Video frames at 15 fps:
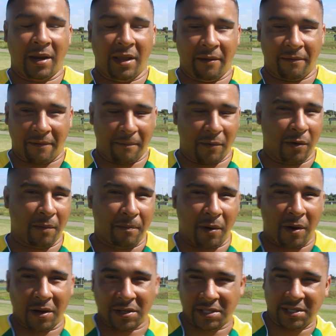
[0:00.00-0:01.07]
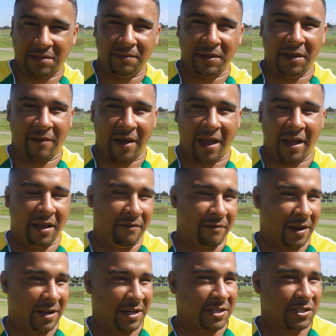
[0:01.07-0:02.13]
If a ball passes me, if
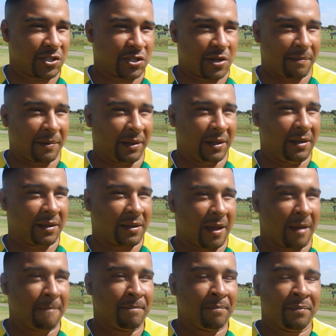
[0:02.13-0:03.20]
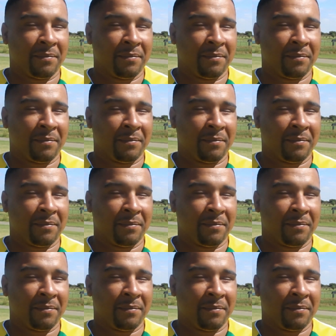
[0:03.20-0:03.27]
I didn't stop it in time,